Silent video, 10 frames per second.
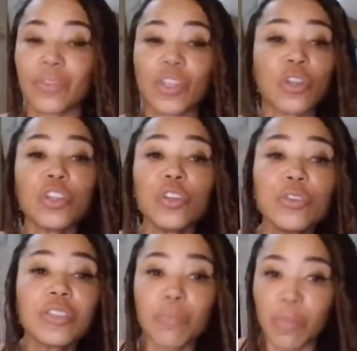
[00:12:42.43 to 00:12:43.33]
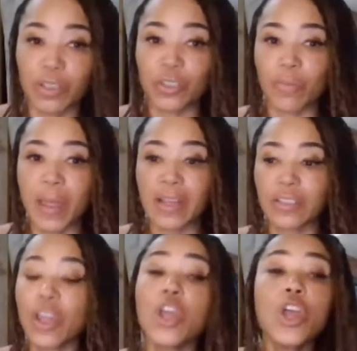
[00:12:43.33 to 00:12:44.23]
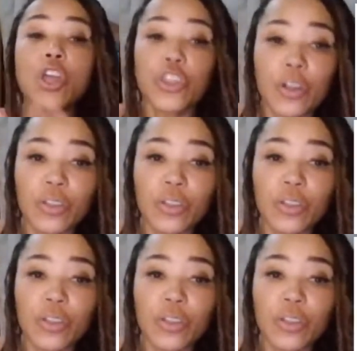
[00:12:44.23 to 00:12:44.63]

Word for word: They're losing muscle mass. They're